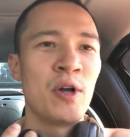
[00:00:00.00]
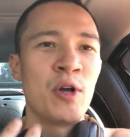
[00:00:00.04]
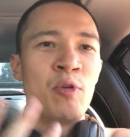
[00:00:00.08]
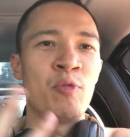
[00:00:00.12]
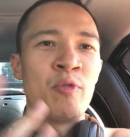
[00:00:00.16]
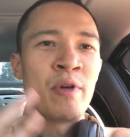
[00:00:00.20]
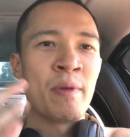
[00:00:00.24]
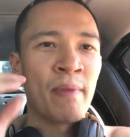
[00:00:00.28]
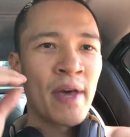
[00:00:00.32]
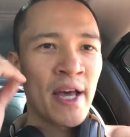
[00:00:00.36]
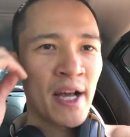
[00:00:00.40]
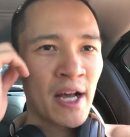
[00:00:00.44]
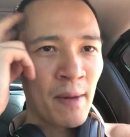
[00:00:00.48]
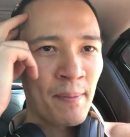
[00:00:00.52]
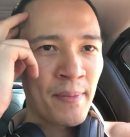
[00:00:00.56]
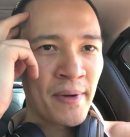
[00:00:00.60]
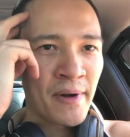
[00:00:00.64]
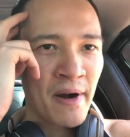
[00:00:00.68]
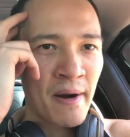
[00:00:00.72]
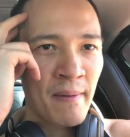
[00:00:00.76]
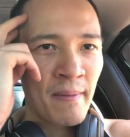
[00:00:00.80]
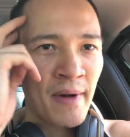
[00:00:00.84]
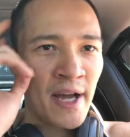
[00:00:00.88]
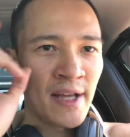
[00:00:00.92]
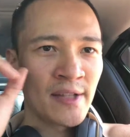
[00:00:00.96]
we make up in
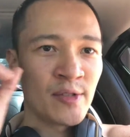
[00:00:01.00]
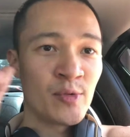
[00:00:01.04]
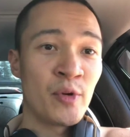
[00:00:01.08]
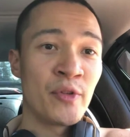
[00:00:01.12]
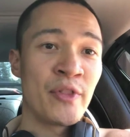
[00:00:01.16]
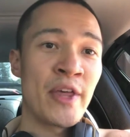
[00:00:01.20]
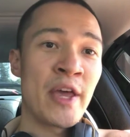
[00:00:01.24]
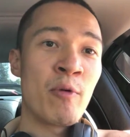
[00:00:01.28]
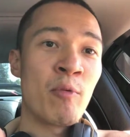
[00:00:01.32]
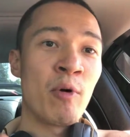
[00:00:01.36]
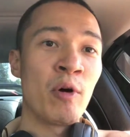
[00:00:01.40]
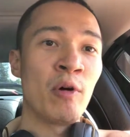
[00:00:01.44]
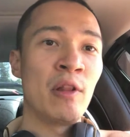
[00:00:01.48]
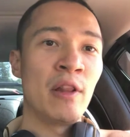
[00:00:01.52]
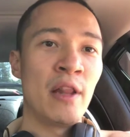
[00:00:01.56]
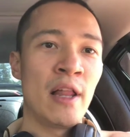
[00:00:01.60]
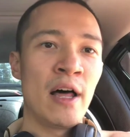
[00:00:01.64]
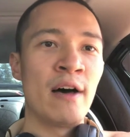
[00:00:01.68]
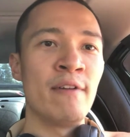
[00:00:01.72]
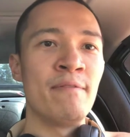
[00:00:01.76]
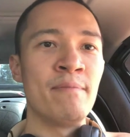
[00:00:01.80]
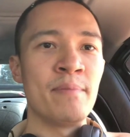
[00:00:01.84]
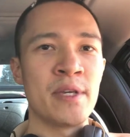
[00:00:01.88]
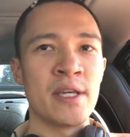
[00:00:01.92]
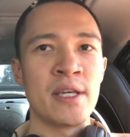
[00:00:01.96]
our minds, well, they won't
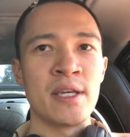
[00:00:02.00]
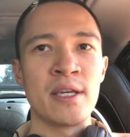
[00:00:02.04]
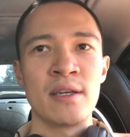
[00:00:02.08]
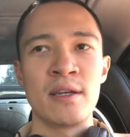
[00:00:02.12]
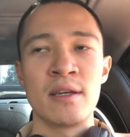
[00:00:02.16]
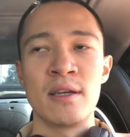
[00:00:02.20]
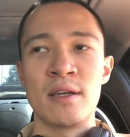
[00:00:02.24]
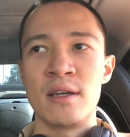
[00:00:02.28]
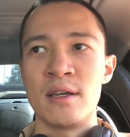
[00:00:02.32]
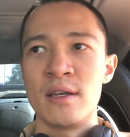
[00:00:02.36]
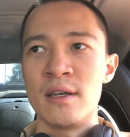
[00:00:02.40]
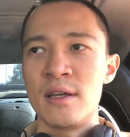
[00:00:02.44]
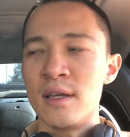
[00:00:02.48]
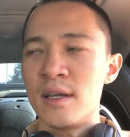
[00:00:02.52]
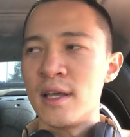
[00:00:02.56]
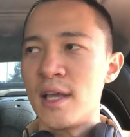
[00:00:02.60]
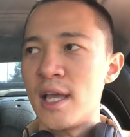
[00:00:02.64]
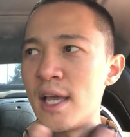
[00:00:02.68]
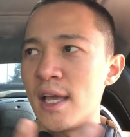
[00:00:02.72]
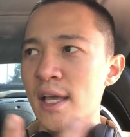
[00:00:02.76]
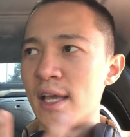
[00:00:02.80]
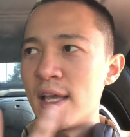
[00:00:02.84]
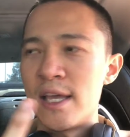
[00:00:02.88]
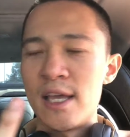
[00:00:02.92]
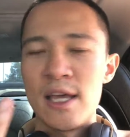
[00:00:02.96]
love me
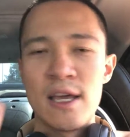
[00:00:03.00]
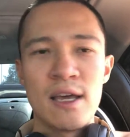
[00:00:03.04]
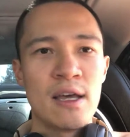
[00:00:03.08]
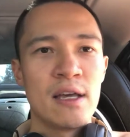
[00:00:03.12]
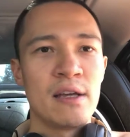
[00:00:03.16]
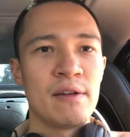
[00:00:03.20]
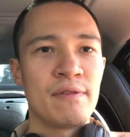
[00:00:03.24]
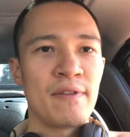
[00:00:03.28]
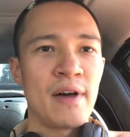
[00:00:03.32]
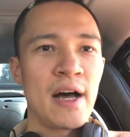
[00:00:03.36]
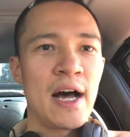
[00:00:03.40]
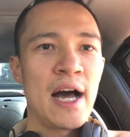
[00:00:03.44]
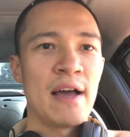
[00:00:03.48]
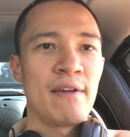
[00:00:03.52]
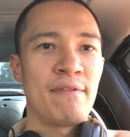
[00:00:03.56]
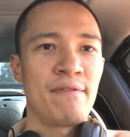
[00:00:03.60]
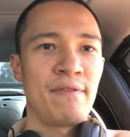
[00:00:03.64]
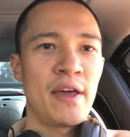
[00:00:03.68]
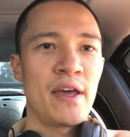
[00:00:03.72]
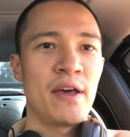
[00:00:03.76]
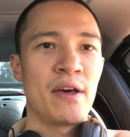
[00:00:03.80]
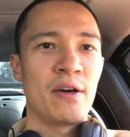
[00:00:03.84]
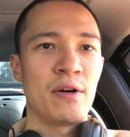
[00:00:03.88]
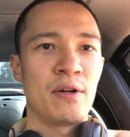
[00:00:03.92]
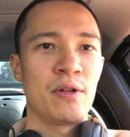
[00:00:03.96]
if I
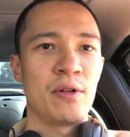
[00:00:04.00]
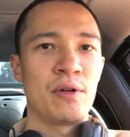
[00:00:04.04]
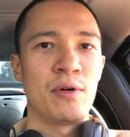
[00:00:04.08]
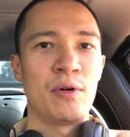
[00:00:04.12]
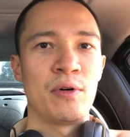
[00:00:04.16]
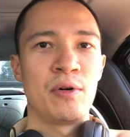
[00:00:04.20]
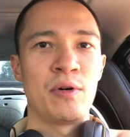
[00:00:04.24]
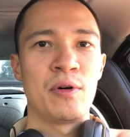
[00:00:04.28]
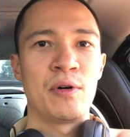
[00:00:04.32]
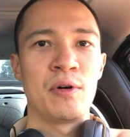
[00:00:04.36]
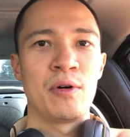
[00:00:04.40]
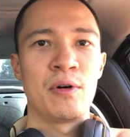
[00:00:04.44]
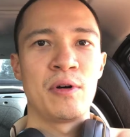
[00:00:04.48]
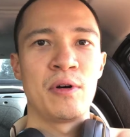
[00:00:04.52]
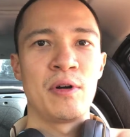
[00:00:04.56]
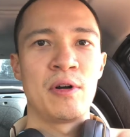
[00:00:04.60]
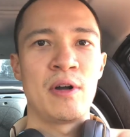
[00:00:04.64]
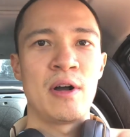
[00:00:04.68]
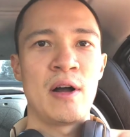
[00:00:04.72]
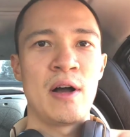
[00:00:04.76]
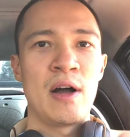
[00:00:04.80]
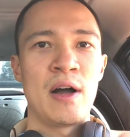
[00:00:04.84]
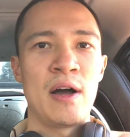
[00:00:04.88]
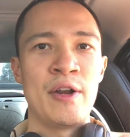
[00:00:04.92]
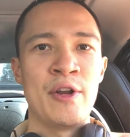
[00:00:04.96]
fail, or
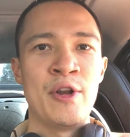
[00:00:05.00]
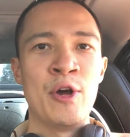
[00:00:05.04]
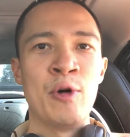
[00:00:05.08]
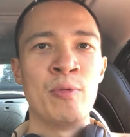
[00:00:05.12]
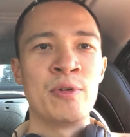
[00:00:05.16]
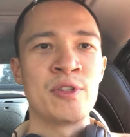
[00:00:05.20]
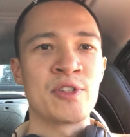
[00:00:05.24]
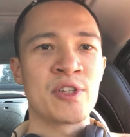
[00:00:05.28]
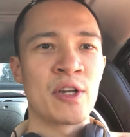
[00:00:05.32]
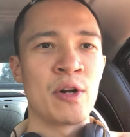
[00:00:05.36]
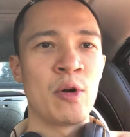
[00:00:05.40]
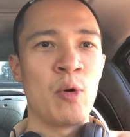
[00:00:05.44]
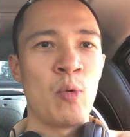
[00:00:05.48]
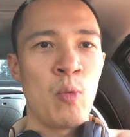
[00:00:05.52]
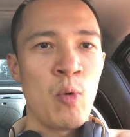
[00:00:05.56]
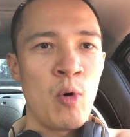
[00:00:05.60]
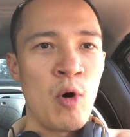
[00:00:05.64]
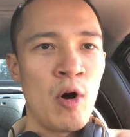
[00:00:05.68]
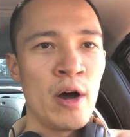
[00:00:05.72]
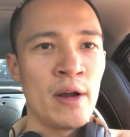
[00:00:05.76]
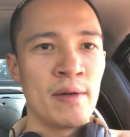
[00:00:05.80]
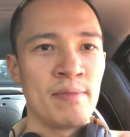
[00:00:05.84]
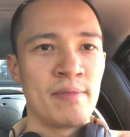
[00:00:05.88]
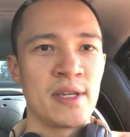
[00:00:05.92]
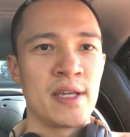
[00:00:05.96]
no one's gonna
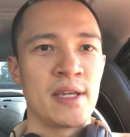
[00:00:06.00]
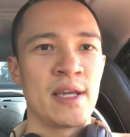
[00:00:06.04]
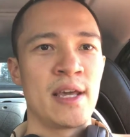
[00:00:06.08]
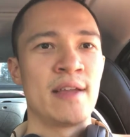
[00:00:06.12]
want me.